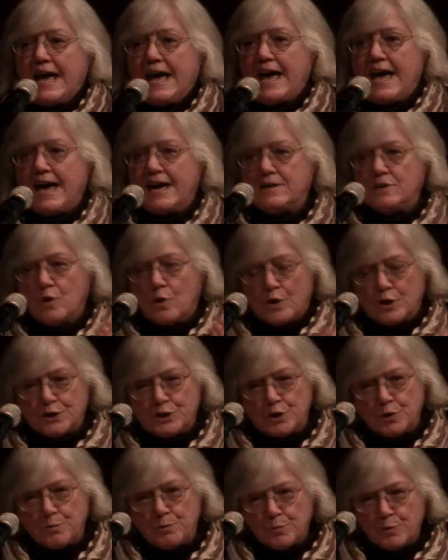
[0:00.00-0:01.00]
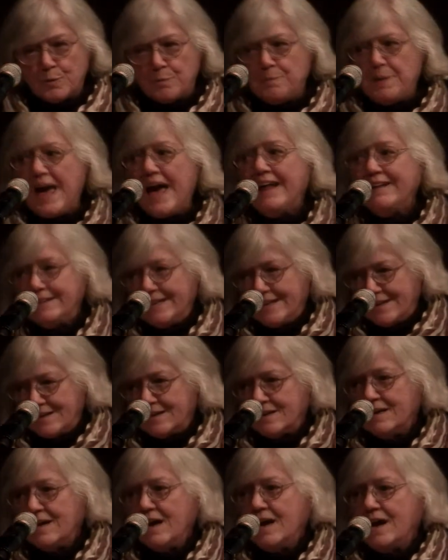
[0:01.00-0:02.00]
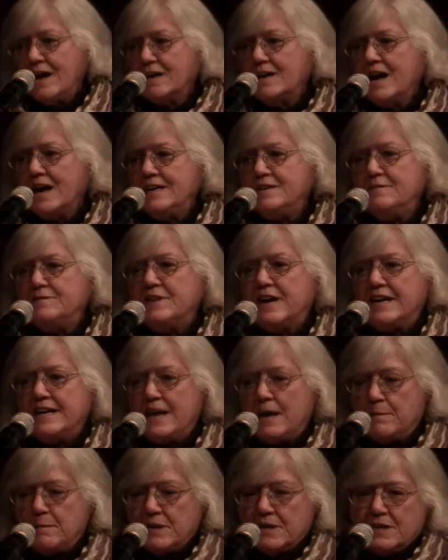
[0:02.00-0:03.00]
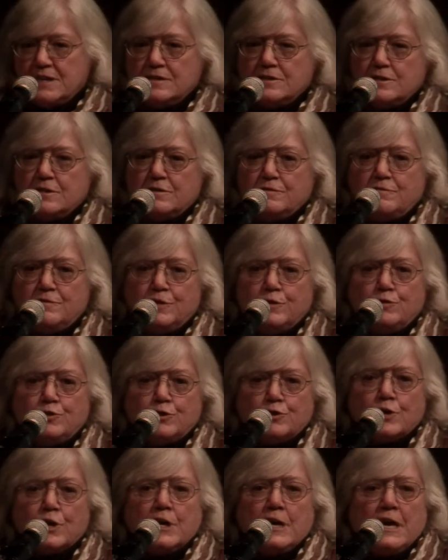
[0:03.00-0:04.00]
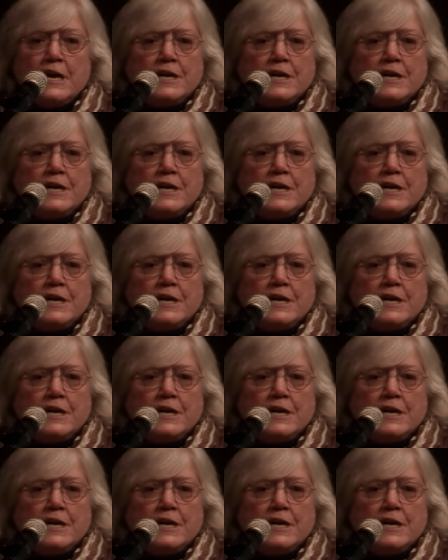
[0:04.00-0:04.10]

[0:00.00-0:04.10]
and also propelling a kind of dynamic into the future.